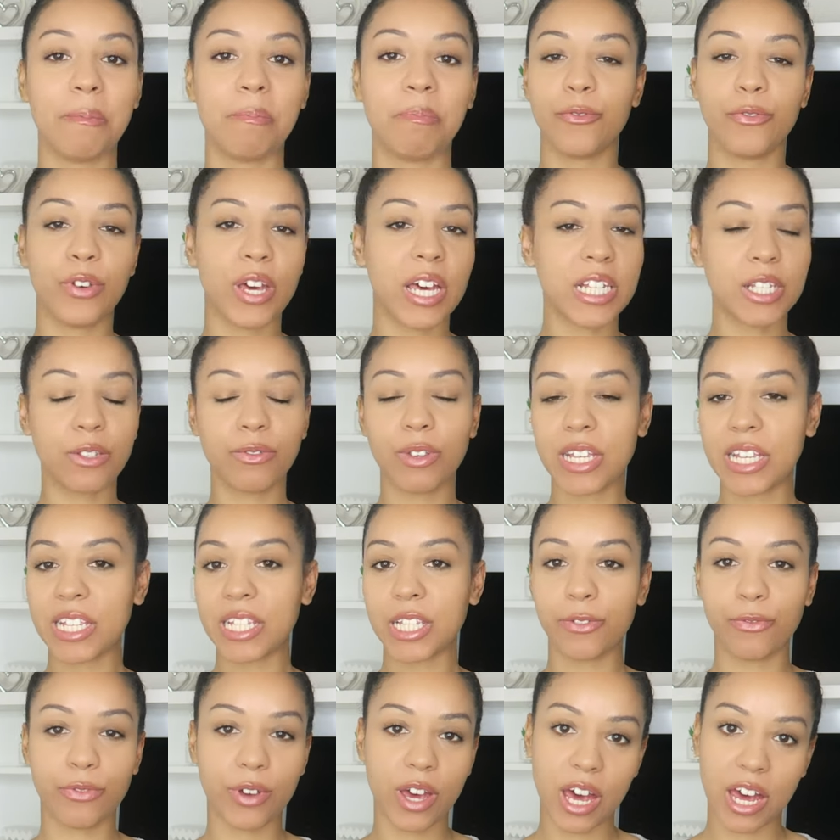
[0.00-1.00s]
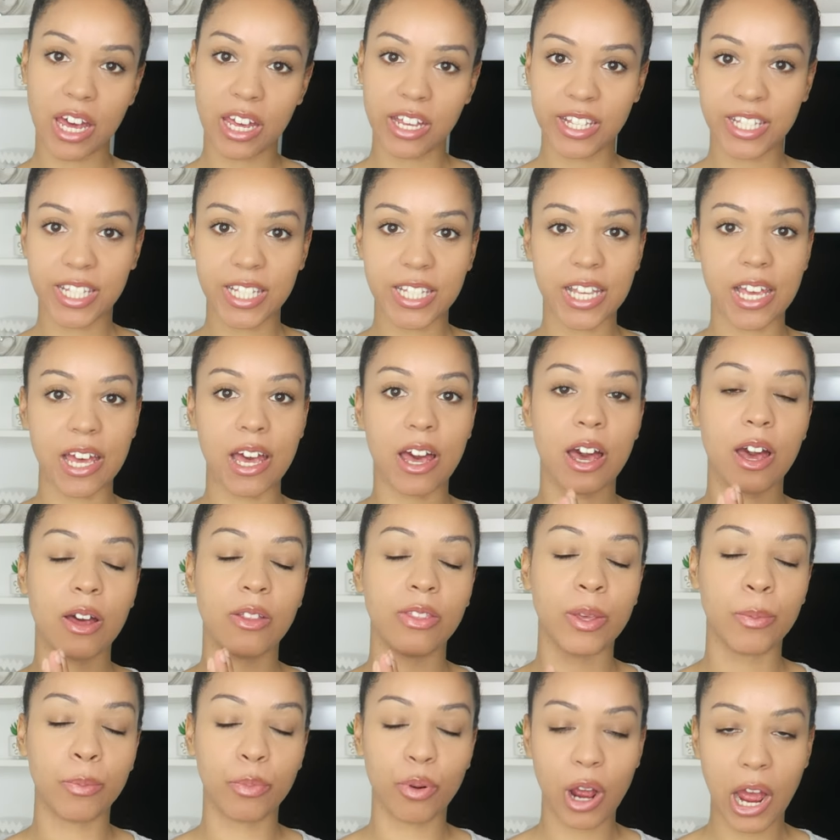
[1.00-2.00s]
So, first things first,
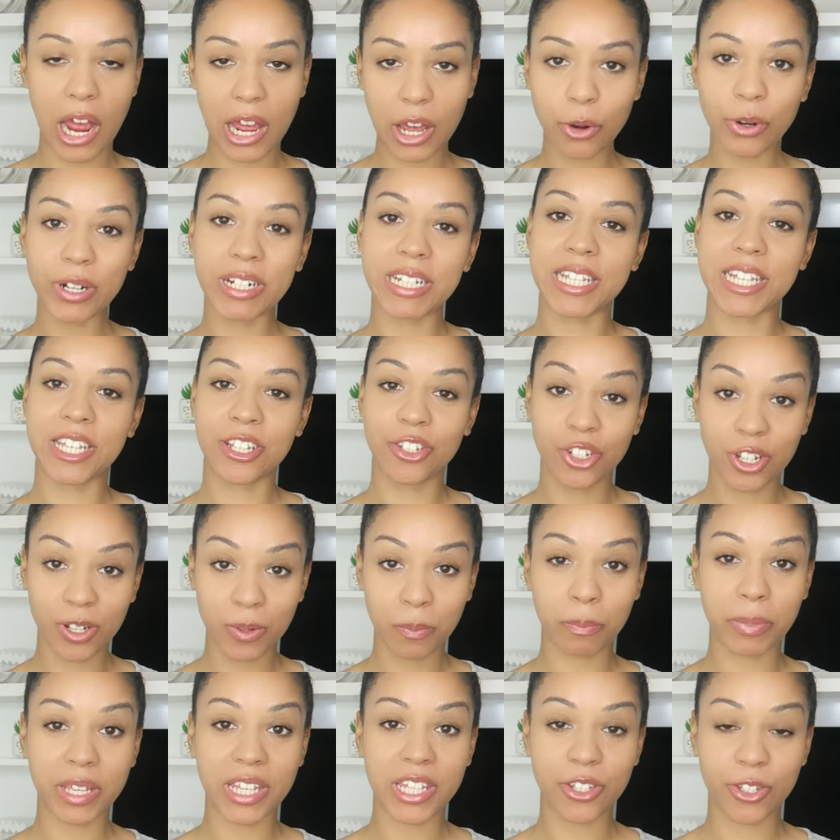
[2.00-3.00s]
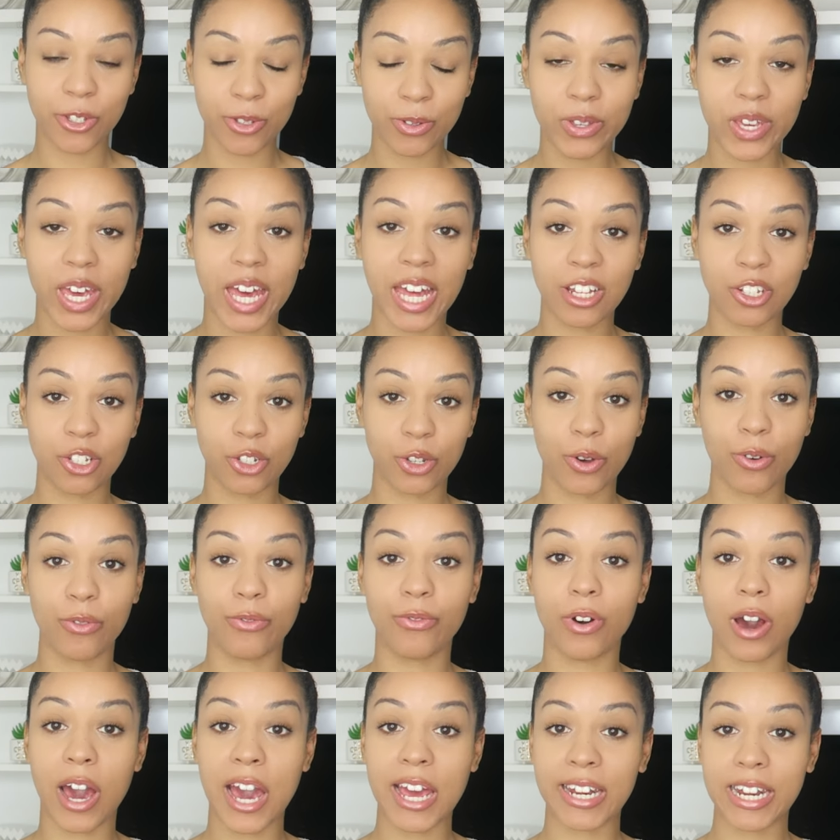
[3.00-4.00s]
the priority should be to get your
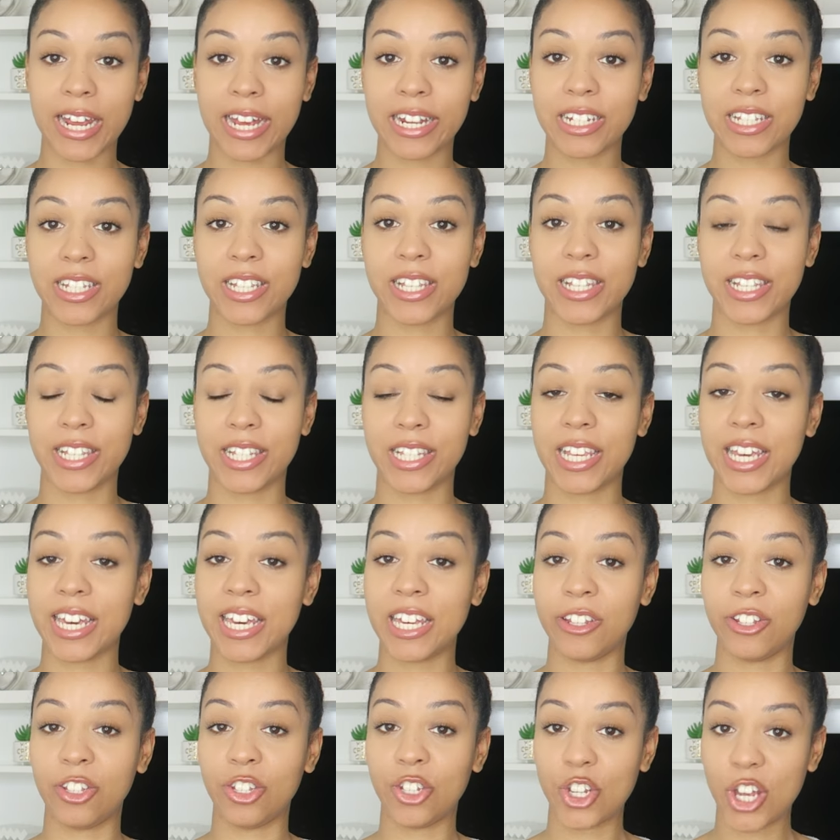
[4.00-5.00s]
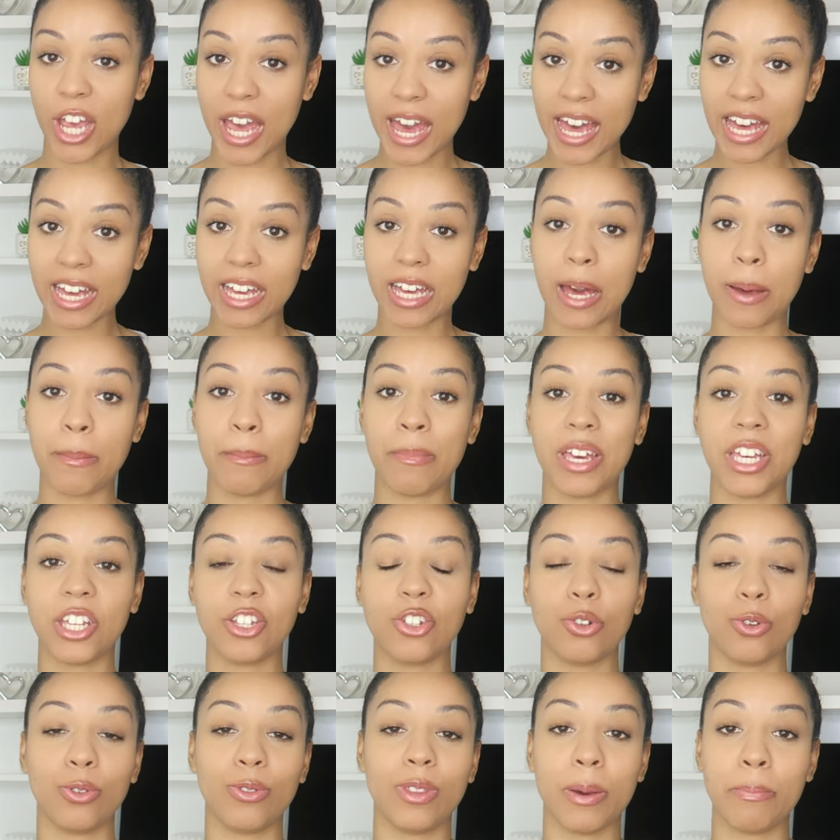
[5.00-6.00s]
finances in check and make
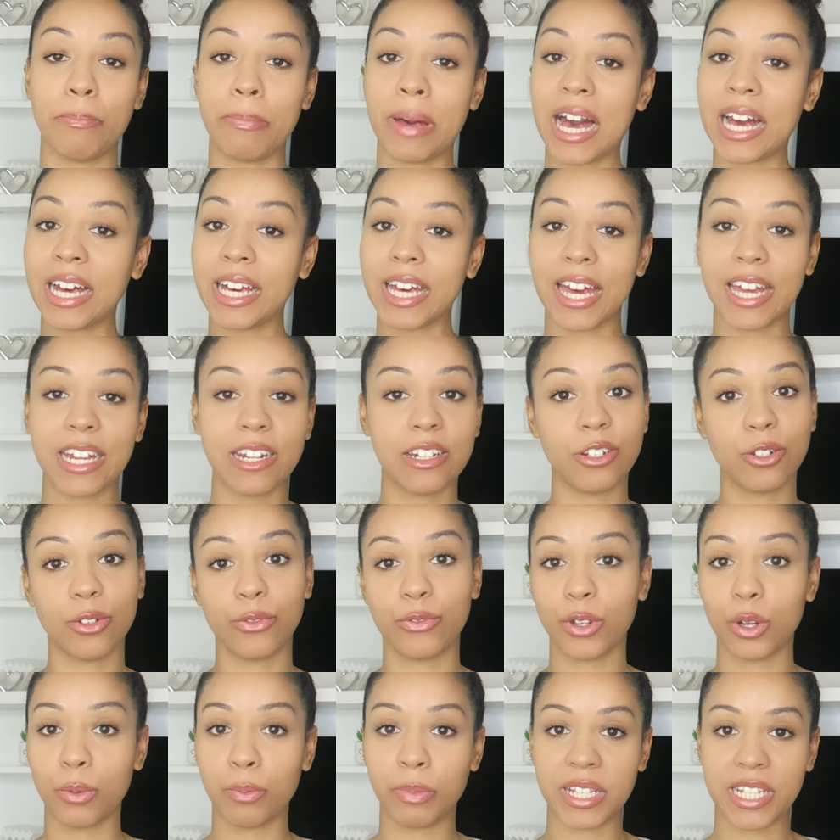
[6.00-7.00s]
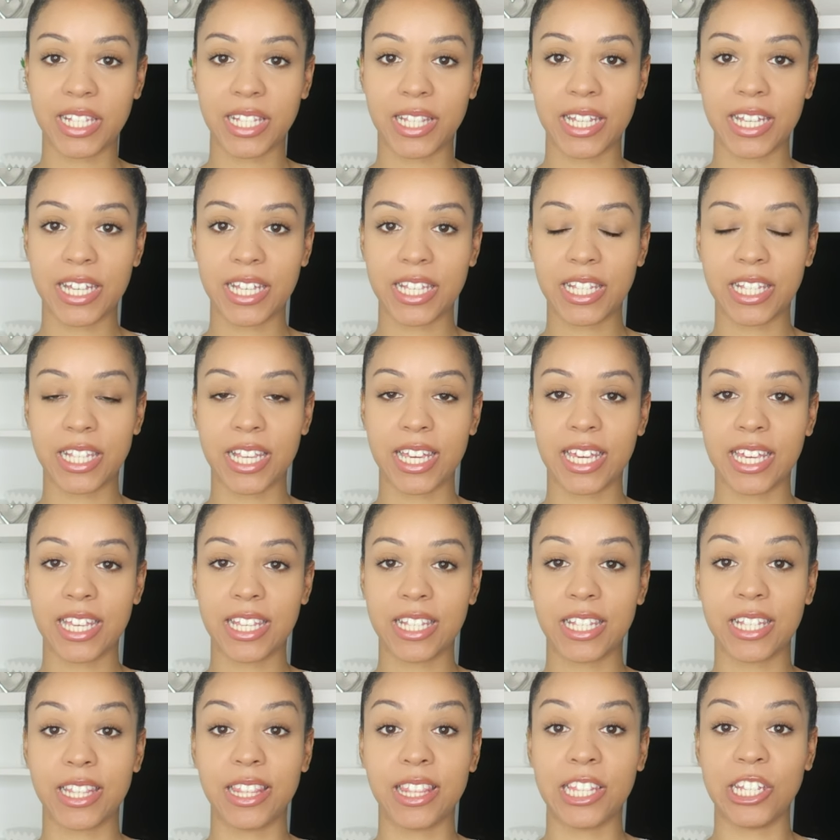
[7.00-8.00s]
sure the back end of your business
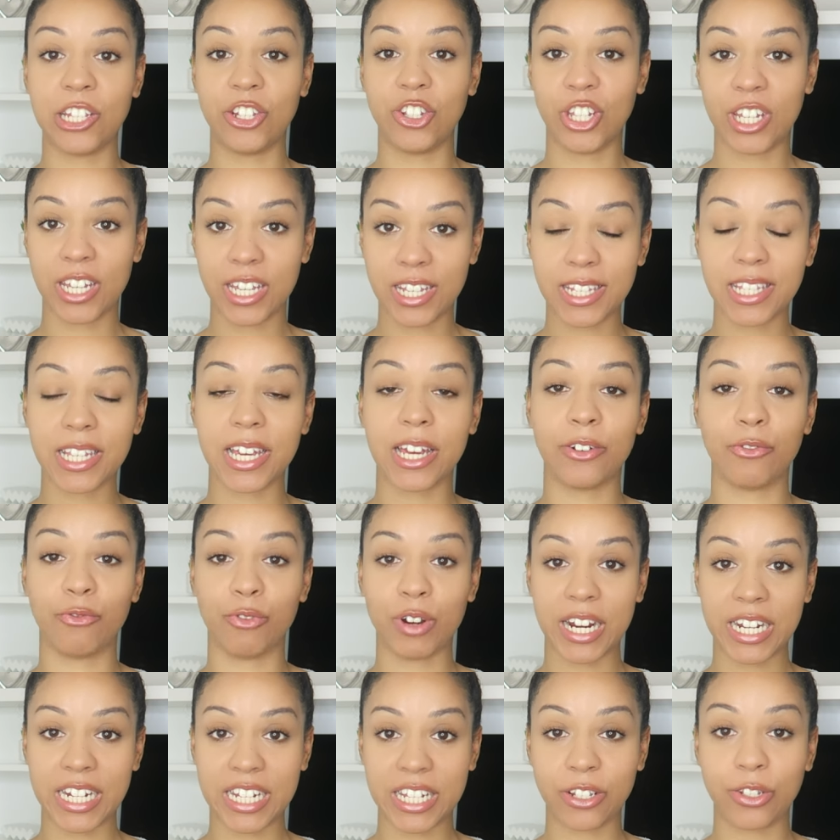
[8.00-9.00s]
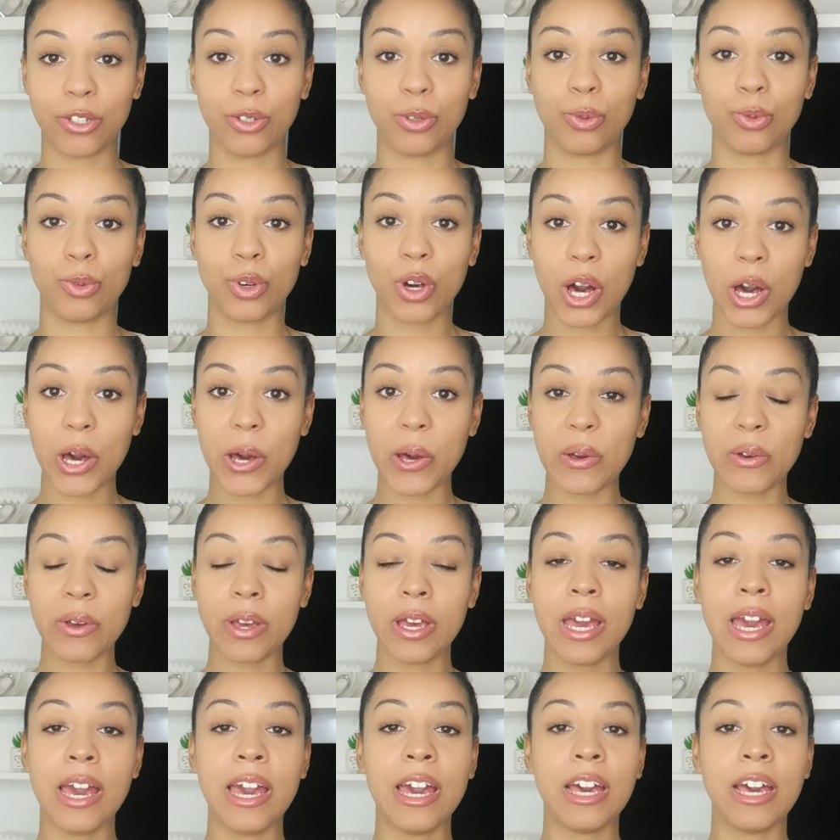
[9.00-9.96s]
is legit and ready to go.